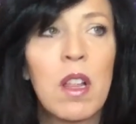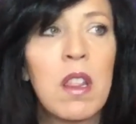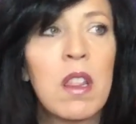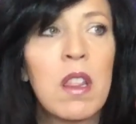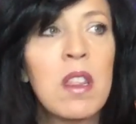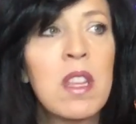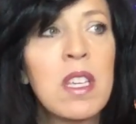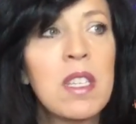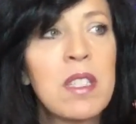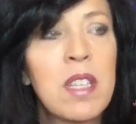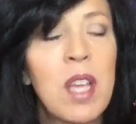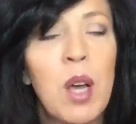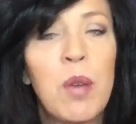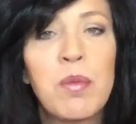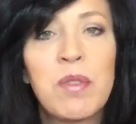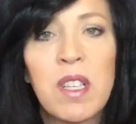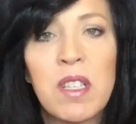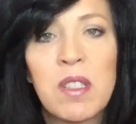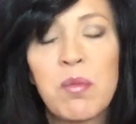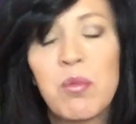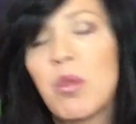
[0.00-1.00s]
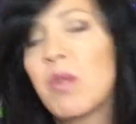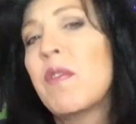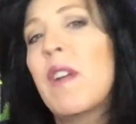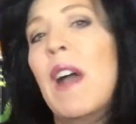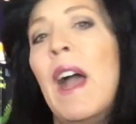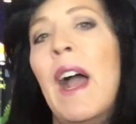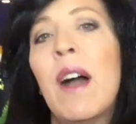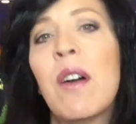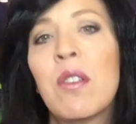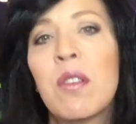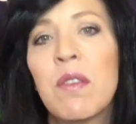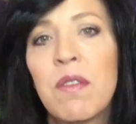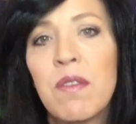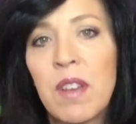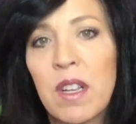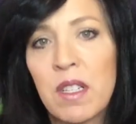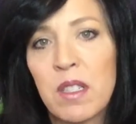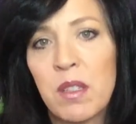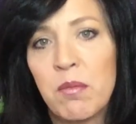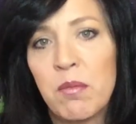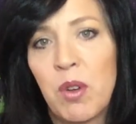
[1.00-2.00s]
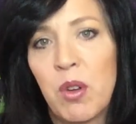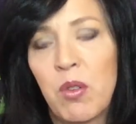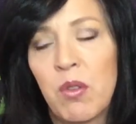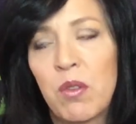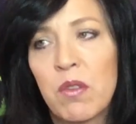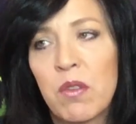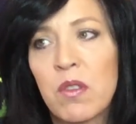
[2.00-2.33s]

This helps us move out of victim mode.